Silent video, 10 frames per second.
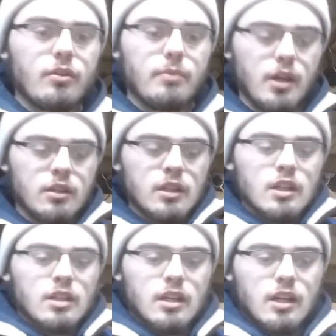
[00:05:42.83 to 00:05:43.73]
But
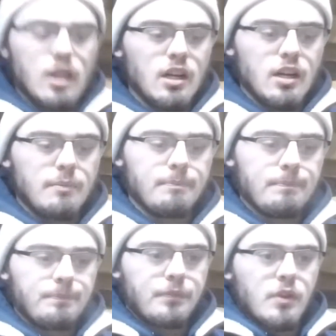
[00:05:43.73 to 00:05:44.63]

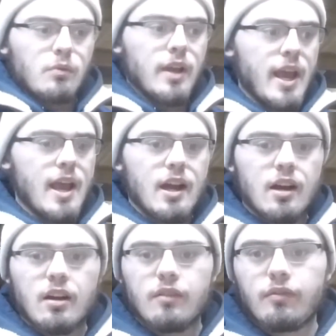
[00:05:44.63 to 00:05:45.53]
we
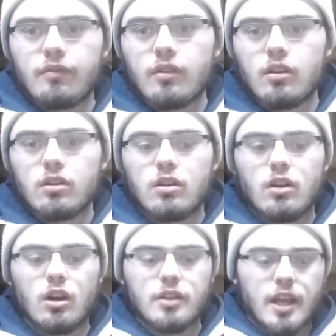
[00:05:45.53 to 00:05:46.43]
have,
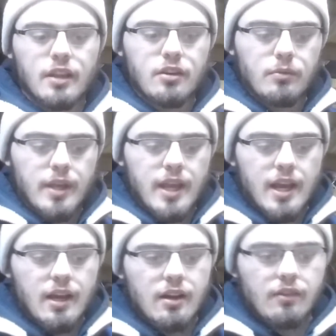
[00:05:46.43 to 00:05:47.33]
altogether, we
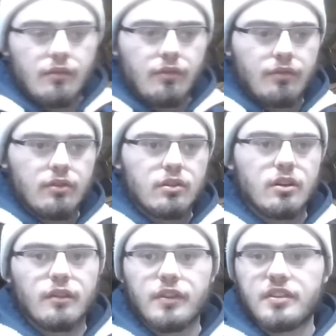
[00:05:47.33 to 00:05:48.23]
have,
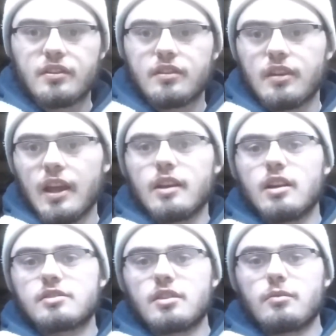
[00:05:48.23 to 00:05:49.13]
of the 10
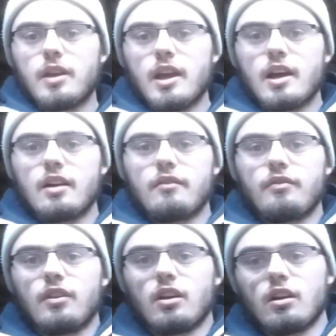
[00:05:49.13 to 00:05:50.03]
dozen, we
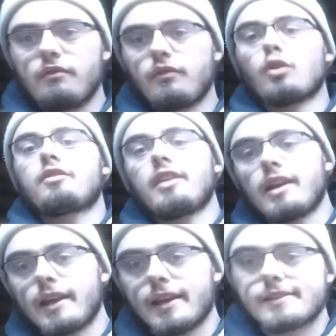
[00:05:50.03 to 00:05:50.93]
have the 14,
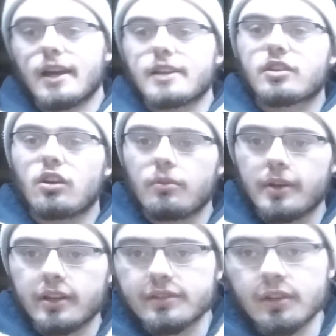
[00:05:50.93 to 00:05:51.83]
I guess, I just call them a
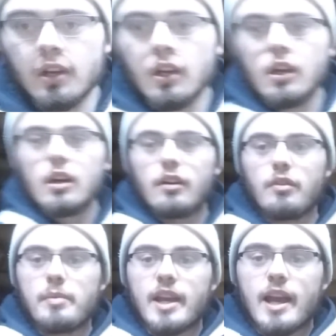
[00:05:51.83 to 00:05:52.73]
dozen, of
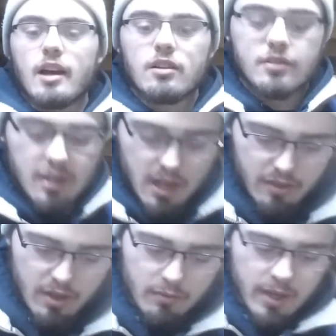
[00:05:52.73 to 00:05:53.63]
the big owls,
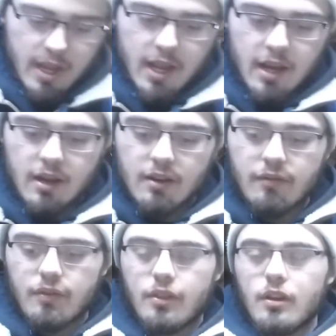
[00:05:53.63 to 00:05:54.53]
and then we
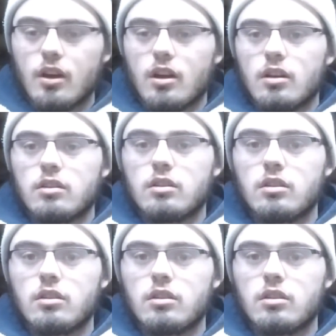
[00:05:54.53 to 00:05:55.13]
have the